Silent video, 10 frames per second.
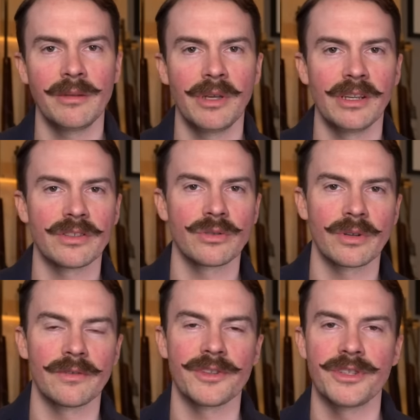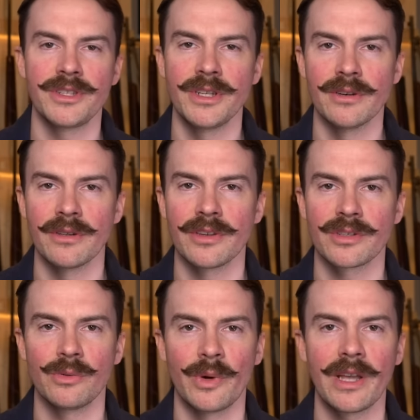be to sort of steer this
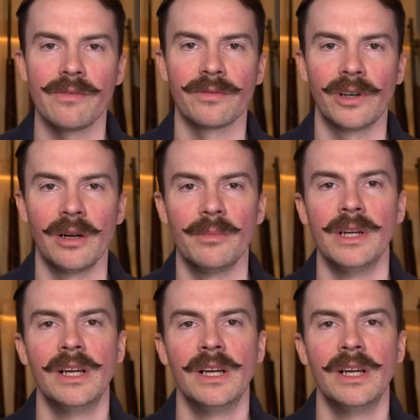away from